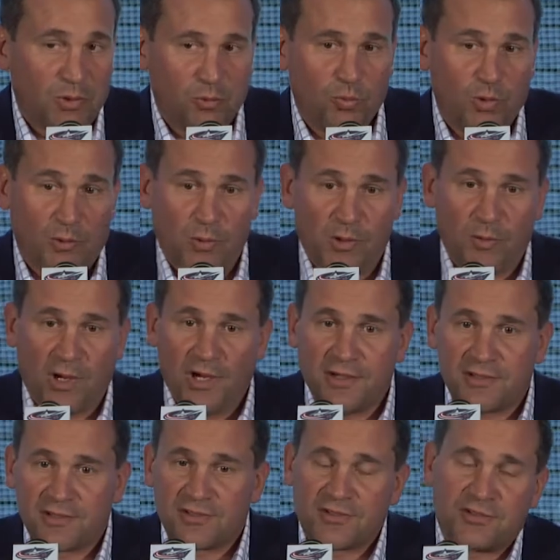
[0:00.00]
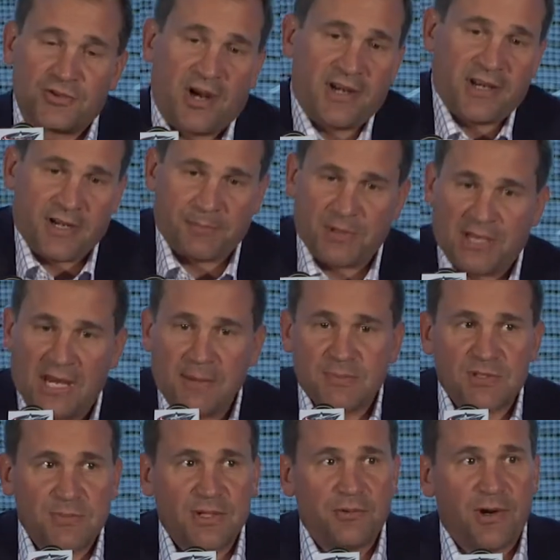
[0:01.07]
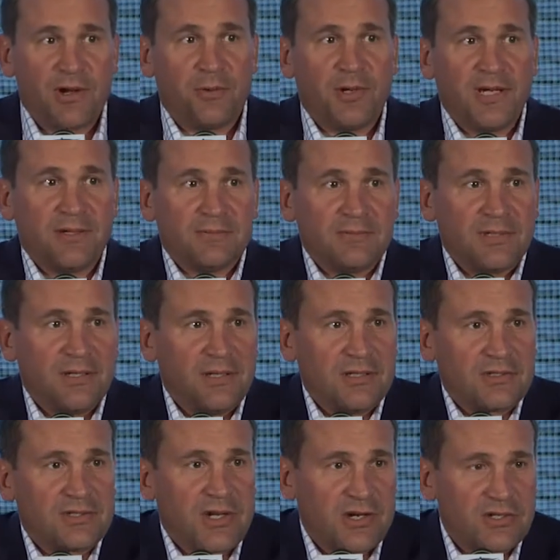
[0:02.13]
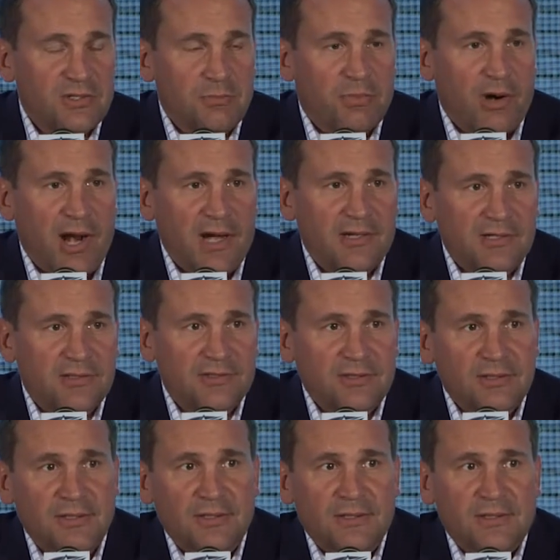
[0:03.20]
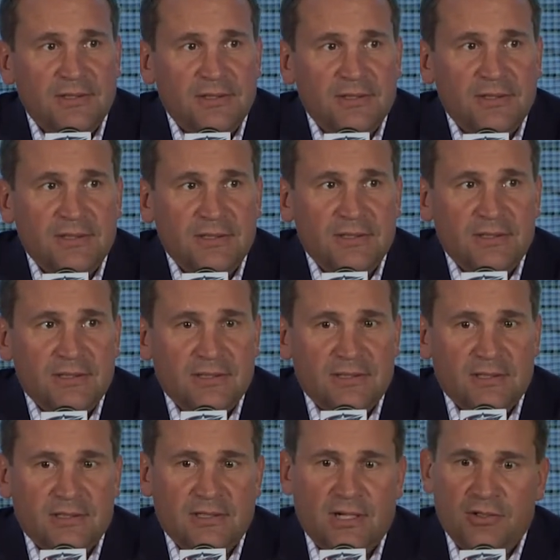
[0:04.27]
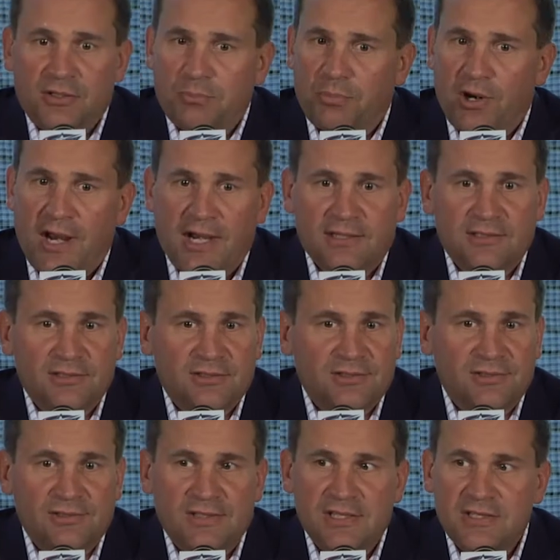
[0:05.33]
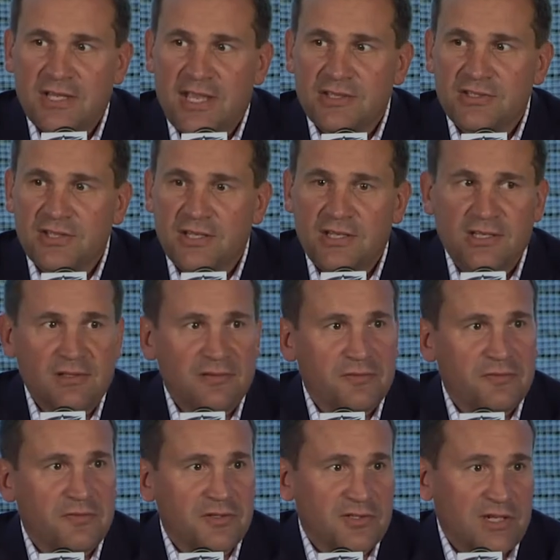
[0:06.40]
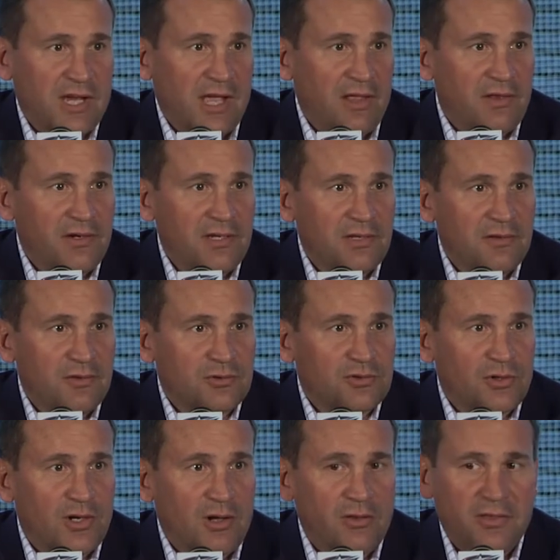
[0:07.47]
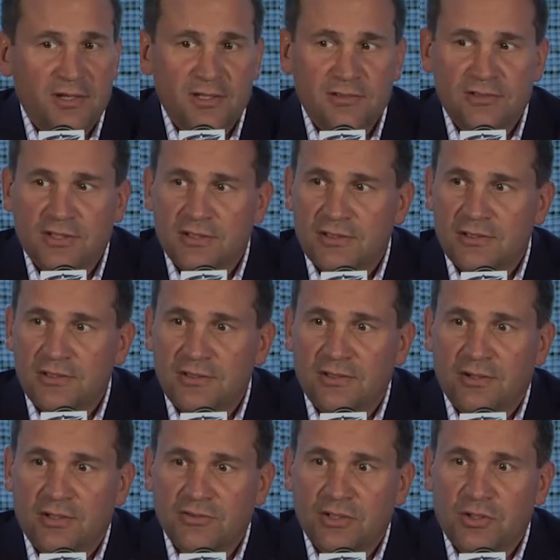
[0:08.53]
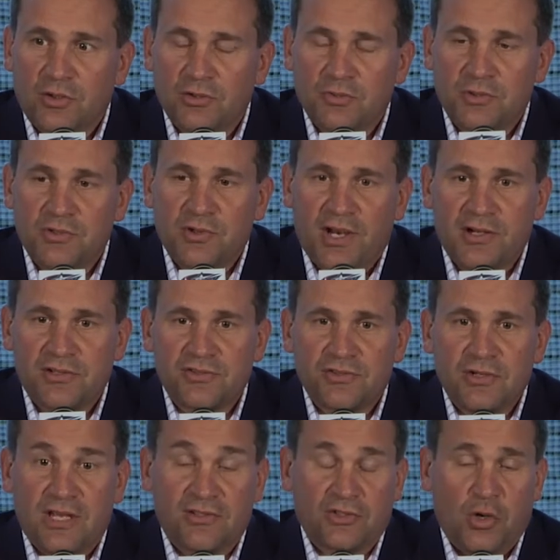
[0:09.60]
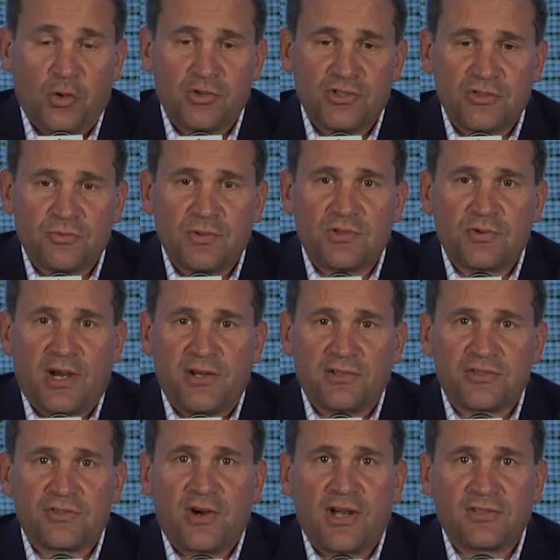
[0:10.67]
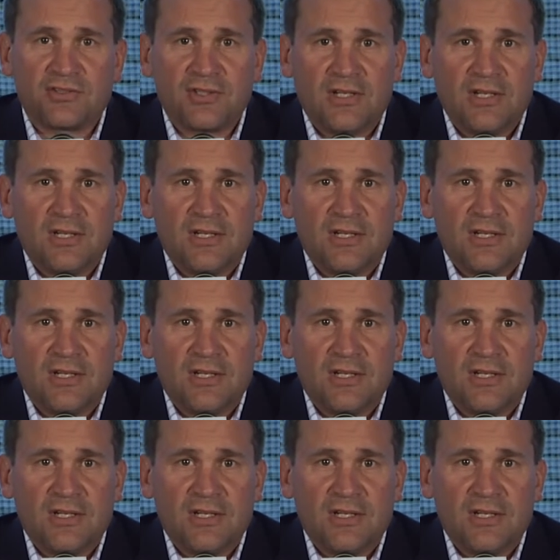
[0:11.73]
Well, what we want is try to get up to game speed right away, and it starts in practice. How you practice, the intensity, physicality, those are all things. As a coach, we try to stress,